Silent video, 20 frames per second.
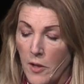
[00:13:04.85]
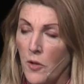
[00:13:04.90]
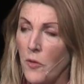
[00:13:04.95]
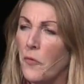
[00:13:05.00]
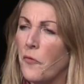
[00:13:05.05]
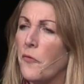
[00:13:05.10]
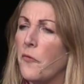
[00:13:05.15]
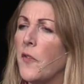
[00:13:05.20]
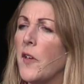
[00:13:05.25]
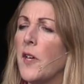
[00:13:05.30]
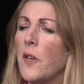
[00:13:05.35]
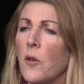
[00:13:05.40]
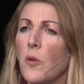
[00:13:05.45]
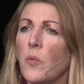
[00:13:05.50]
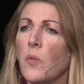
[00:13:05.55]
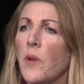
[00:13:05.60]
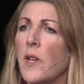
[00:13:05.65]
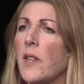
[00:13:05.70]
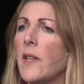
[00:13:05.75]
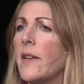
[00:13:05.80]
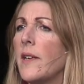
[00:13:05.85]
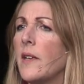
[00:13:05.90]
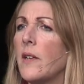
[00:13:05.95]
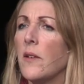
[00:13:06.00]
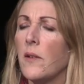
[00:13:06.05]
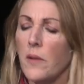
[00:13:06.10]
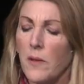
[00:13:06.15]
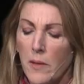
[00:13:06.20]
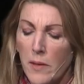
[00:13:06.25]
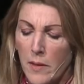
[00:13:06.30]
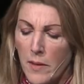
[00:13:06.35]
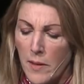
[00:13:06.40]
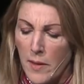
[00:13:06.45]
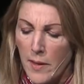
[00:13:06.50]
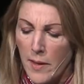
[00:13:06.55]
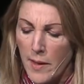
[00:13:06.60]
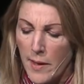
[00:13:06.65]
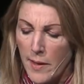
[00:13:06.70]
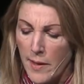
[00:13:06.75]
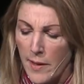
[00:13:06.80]
you feel really
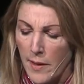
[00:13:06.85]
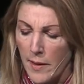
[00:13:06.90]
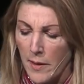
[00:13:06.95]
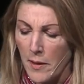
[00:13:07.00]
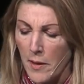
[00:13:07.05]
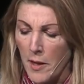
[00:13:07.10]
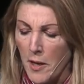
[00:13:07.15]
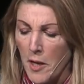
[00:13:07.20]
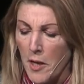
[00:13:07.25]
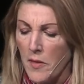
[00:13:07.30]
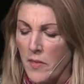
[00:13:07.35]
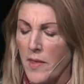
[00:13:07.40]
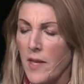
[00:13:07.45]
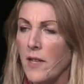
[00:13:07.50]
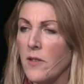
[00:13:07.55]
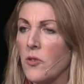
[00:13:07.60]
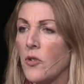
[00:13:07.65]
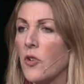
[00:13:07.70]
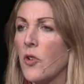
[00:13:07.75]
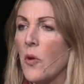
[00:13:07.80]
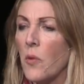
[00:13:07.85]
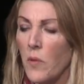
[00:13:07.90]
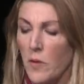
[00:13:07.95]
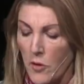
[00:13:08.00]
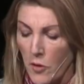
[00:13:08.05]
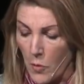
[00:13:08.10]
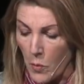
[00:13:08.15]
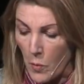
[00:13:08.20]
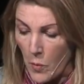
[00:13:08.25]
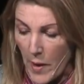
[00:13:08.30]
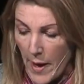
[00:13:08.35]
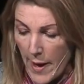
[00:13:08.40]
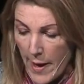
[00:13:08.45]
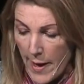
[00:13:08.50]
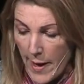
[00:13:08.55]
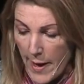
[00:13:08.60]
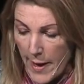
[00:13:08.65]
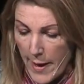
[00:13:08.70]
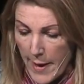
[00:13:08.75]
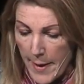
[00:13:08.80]
good and things are going your
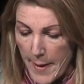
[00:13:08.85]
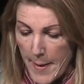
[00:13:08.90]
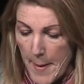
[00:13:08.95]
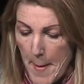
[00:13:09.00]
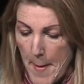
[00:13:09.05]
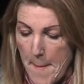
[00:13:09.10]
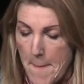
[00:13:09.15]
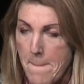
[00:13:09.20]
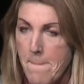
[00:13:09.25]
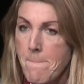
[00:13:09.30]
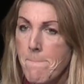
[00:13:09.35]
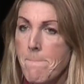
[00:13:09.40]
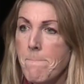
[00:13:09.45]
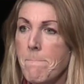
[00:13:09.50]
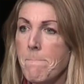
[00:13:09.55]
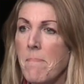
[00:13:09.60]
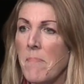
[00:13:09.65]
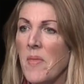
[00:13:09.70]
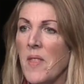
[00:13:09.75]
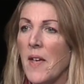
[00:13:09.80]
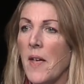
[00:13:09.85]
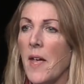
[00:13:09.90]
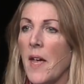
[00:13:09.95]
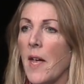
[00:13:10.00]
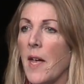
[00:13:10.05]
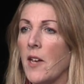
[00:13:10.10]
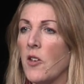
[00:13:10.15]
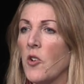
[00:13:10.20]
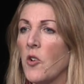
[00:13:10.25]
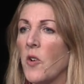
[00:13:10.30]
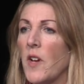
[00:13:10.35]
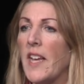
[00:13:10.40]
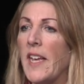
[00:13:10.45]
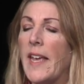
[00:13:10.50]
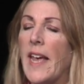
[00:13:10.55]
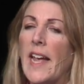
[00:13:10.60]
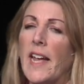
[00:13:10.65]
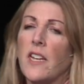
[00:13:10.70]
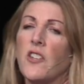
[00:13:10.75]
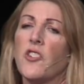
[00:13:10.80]
way and you're
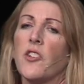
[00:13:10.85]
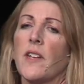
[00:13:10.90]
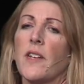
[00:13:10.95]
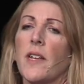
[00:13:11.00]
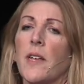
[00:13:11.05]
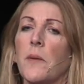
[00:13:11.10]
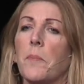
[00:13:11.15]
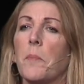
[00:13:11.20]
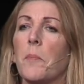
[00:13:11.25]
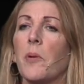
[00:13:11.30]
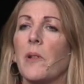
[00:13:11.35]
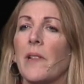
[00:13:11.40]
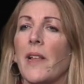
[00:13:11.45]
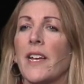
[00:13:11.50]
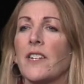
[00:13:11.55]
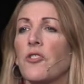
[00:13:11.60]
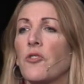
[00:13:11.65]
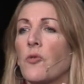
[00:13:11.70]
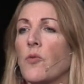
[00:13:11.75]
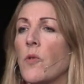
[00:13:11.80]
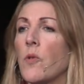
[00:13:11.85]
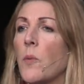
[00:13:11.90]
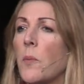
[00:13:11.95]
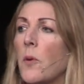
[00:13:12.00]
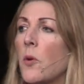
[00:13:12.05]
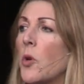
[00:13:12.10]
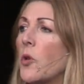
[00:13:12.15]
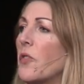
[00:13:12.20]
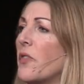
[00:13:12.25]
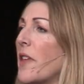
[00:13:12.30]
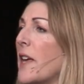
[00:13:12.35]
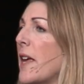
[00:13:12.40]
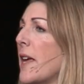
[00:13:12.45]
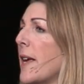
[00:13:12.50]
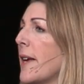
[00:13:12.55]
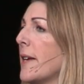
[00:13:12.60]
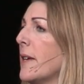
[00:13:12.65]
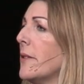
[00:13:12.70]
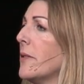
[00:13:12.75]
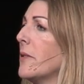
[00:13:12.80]
engaging in pleasurable
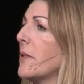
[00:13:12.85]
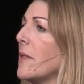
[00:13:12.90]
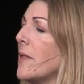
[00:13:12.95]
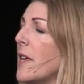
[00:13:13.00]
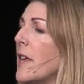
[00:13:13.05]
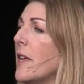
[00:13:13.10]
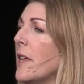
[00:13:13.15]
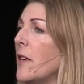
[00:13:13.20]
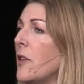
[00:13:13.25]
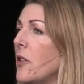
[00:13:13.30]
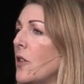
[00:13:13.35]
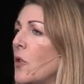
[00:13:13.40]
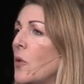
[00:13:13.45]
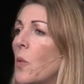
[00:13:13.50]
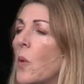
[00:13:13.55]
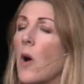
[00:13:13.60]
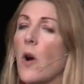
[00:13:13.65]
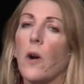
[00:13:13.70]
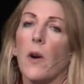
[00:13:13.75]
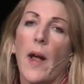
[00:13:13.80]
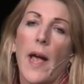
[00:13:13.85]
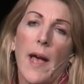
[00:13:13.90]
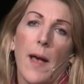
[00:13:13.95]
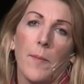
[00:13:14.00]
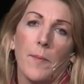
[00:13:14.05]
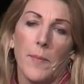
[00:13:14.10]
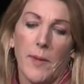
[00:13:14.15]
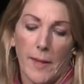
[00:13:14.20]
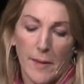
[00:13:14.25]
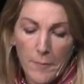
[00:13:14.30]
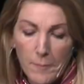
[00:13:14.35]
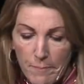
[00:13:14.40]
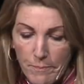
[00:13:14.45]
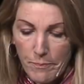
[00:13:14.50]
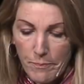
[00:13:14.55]
things, then you are happy.